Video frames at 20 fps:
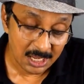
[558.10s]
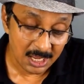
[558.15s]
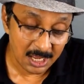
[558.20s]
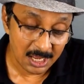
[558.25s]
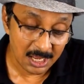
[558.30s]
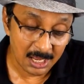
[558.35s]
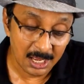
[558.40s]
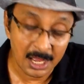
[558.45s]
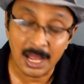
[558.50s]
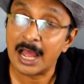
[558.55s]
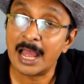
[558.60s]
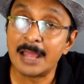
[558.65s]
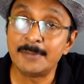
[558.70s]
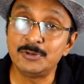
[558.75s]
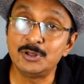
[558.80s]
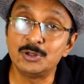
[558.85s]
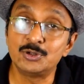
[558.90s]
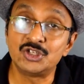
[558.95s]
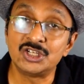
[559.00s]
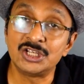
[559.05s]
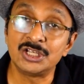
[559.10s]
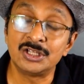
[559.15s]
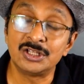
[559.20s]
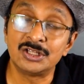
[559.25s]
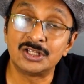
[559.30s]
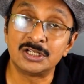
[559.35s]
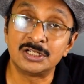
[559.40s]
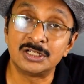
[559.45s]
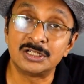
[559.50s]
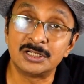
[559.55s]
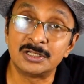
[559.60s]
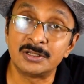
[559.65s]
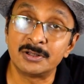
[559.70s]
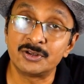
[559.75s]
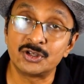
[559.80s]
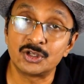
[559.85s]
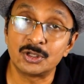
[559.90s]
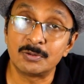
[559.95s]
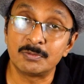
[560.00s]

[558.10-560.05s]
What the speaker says: I'm using the